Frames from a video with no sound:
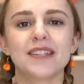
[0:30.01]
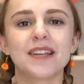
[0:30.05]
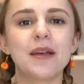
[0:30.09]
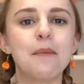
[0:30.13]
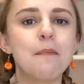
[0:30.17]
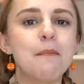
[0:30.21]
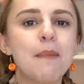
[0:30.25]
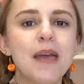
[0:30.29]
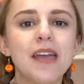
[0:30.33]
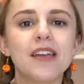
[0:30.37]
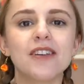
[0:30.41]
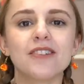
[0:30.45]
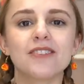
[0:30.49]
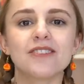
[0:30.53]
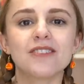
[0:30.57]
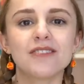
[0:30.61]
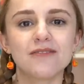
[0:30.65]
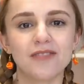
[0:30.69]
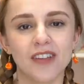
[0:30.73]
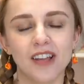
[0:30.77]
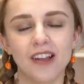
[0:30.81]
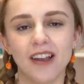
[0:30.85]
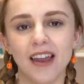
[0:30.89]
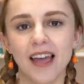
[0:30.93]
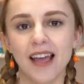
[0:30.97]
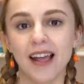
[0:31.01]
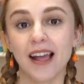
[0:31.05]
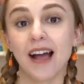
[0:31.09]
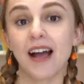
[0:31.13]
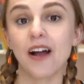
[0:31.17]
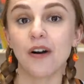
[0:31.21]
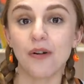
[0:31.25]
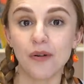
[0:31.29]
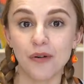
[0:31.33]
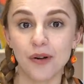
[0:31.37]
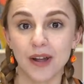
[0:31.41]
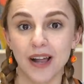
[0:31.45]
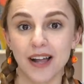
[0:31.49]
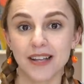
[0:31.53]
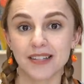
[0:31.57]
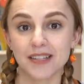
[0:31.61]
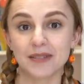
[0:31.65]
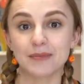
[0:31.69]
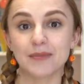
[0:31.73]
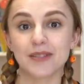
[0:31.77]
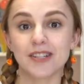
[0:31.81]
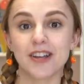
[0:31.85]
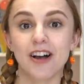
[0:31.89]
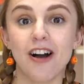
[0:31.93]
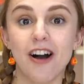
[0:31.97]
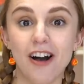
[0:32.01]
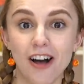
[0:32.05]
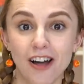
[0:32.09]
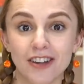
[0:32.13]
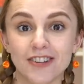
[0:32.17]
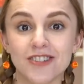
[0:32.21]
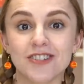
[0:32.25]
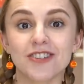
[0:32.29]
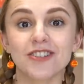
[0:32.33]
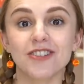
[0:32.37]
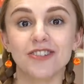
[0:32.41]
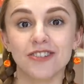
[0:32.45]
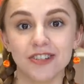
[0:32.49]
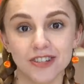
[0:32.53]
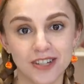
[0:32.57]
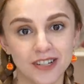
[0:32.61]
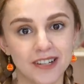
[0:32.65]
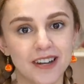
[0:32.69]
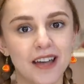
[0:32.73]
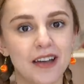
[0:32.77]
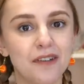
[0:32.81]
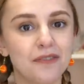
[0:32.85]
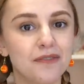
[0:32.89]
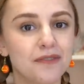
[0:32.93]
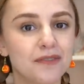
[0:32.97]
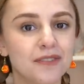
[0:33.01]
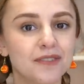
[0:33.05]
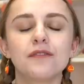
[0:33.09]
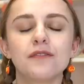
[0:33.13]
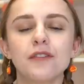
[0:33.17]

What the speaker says: can make us feel like our orgasms aren't good enough.